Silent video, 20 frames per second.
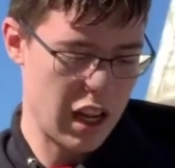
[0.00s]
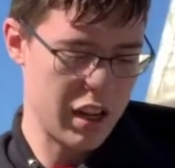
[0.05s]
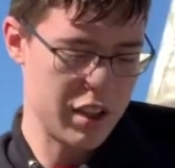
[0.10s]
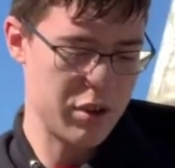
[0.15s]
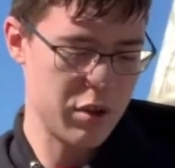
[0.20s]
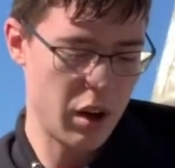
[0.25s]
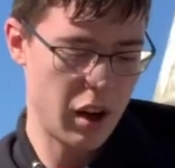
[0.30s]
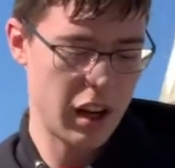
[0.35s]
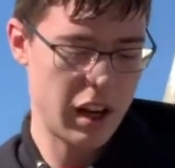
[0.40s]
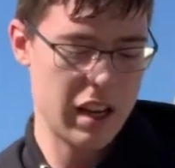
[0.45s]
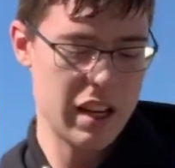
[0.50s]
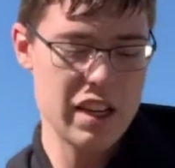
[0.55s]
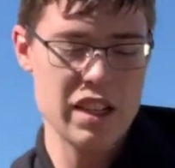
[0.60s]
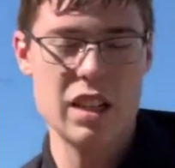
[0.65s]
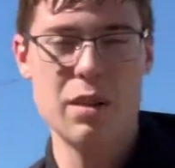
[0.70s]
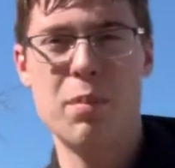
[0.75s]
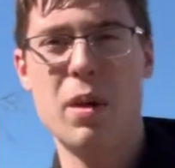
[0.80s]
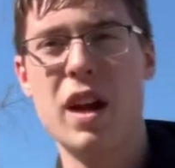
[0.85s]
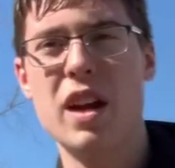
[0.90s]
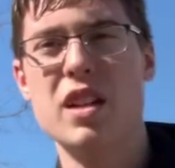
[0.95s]
doing an easy
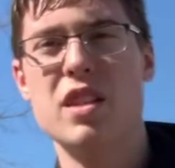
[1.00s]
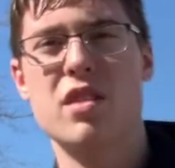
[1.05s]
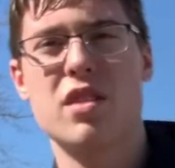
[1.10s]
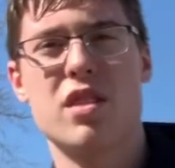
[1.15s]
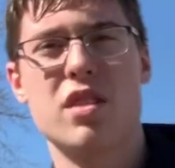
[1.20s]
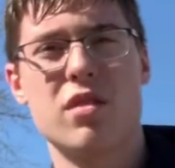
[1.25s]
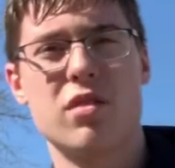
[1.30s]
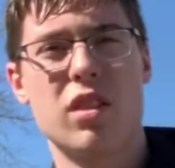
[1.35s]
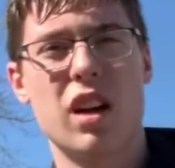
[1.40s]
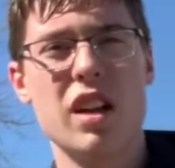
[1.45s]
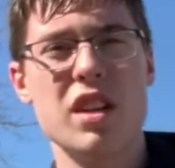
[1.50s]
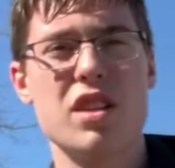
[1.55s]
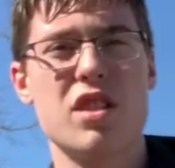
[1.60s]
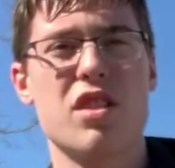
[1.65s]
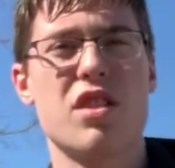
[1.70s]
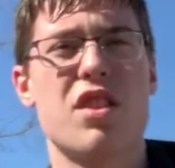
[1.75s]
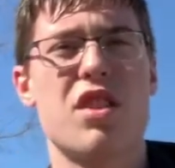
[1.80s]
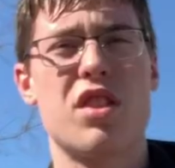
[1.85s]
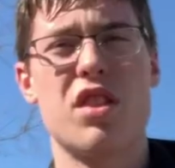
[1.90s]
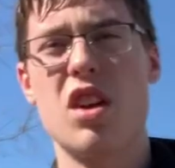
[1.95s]
pace run, so
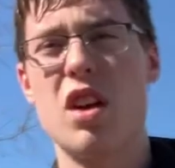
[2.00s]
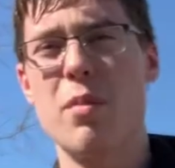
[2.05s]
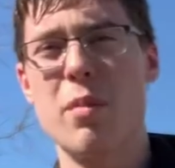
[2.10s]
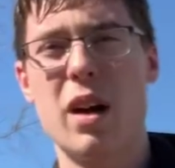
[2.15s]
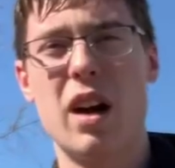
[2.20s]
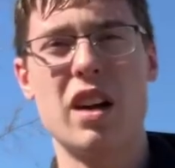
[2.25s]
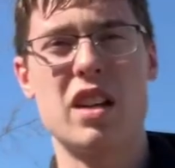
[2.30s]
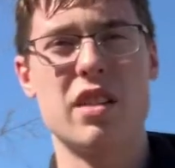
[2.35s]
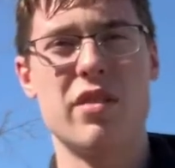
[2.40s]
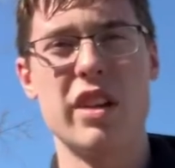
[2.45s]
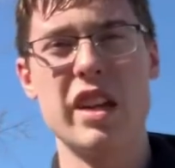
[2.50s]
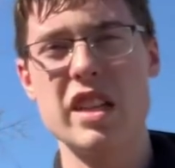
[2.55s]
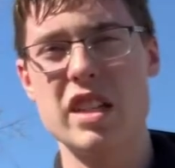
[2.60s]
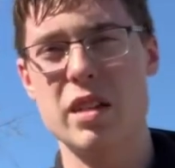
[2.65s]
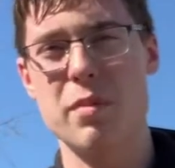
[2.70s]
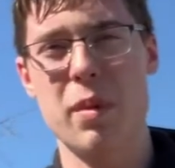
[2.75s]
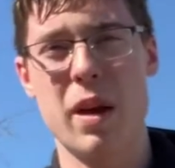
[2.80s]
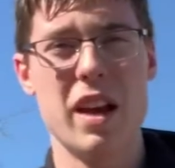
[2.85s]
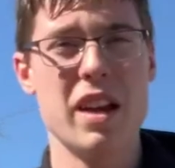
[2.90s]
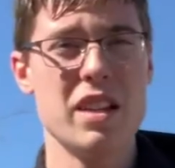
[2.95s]
it's 30 minutes of easy
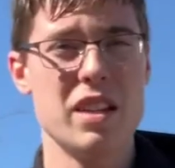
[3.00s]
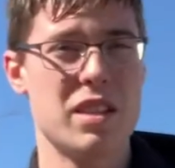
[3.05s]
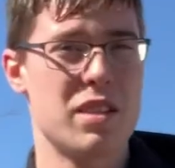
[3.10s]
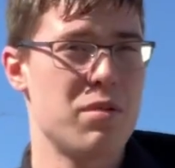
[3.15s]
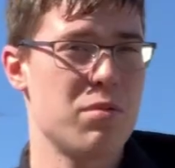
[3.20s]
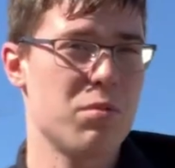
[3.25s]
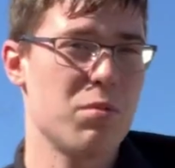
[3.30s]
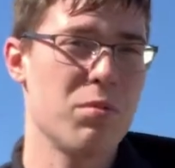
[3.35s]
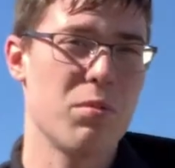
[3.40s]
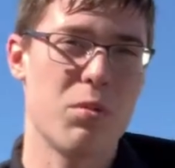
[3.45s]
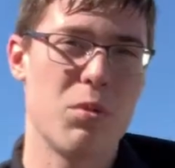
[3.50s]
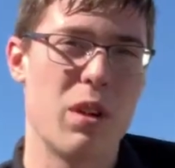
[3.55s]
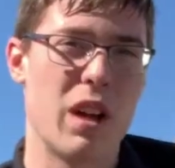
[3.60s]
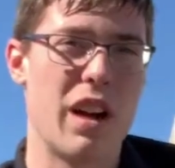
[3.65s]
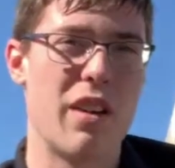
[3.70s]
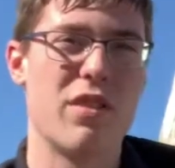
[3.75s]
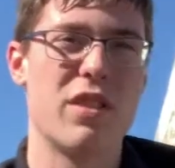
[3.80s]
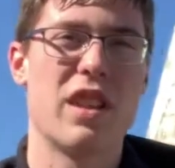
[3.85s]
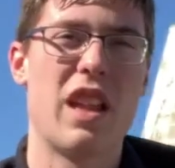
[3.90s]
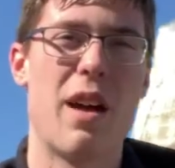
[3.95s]
pace,
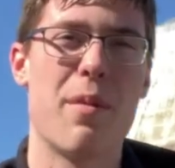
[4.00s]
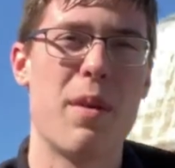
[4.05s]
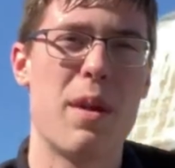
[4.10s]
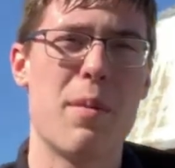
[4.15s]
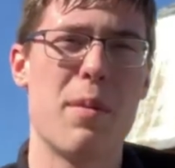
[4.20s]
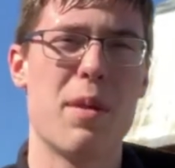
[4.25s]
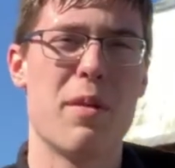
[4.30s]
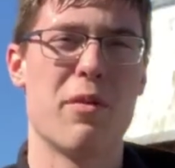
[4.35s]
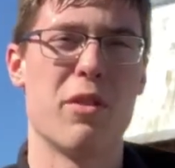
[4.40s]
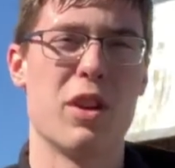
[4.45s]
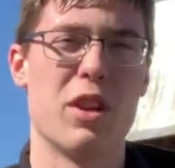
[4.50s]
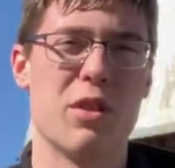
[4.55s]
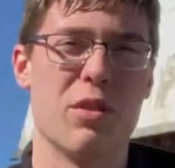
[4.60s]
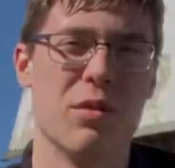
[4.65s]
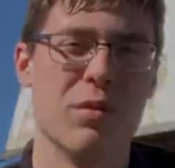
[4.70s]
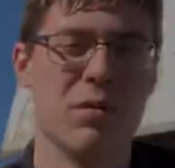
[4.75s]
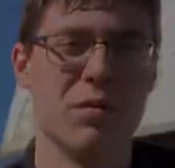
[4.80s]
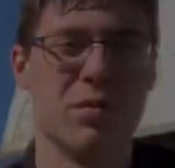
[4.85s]
whatever that may be for you.